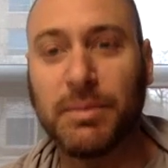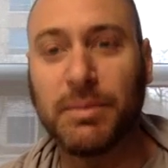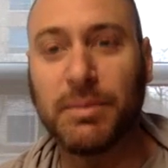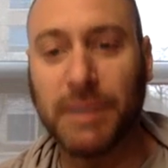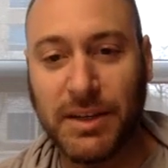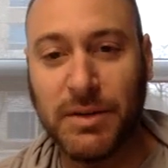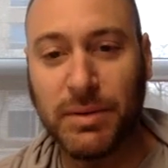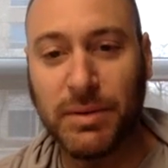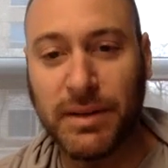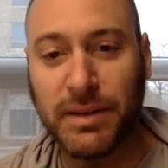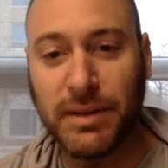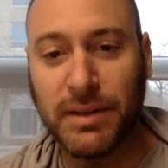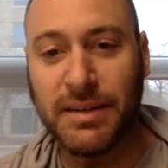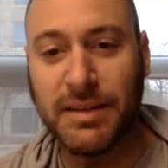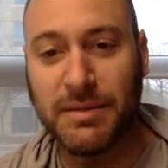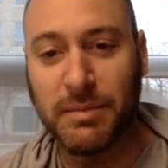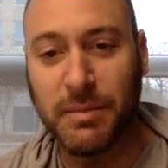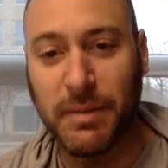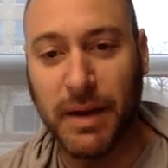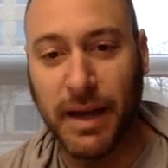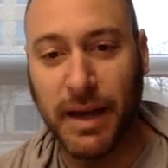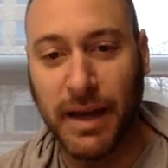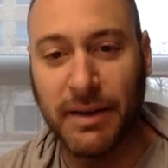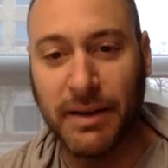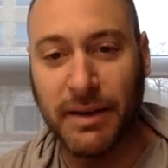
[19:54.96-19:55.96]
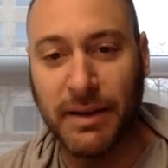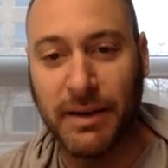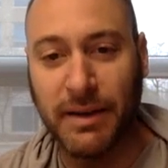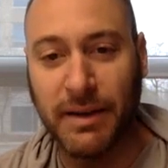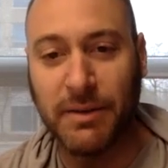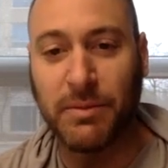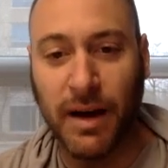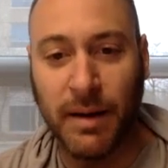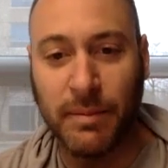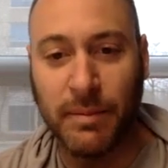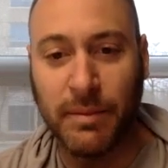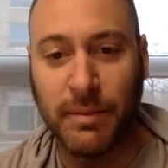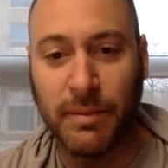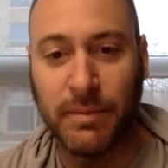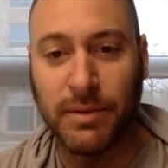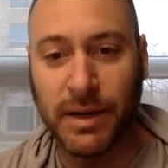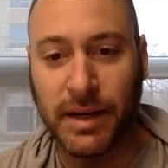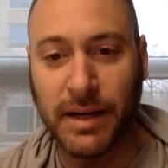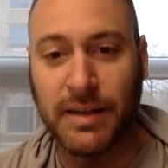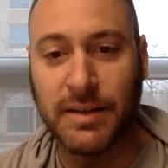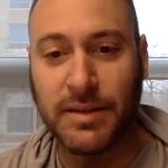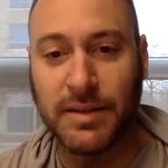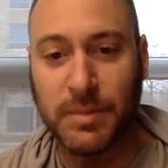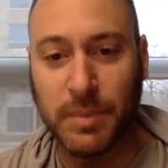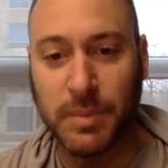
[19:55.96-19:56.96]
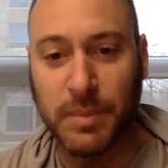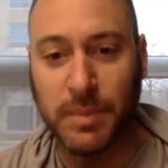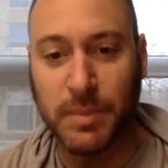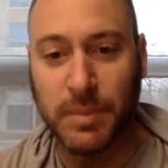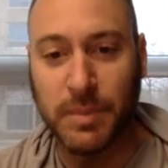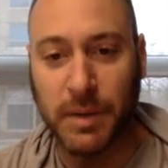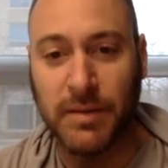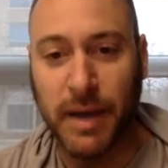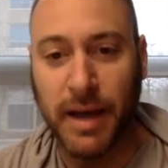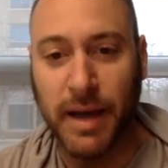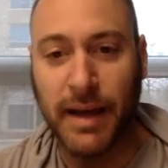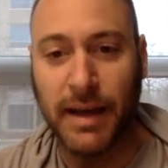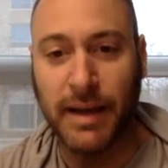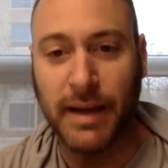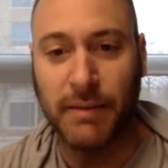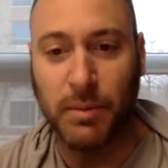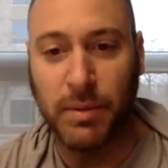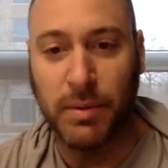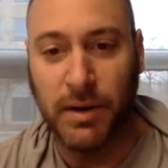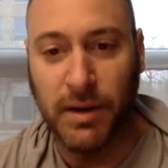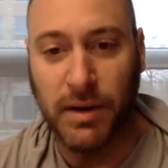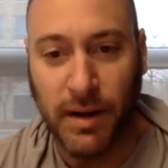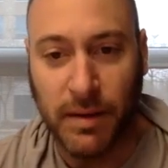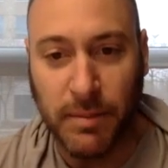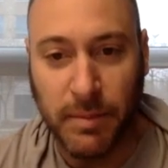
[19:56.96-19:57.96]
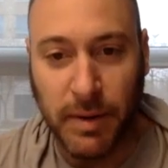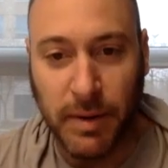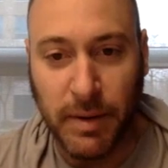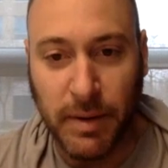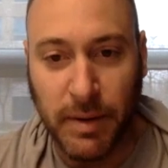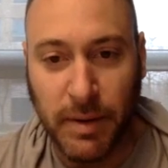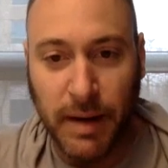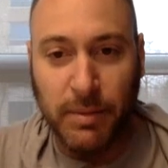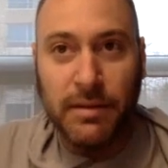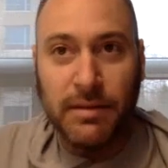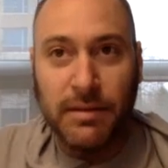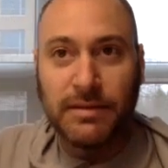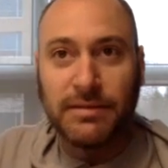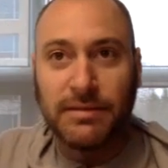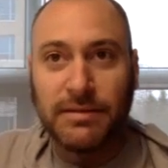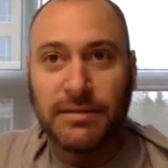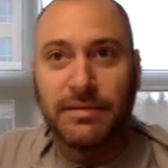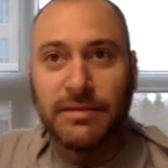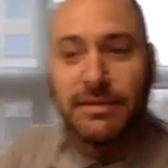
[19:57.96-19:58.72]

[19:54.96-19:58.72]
can you please make Rob bring his beard back and we'll put it on paper?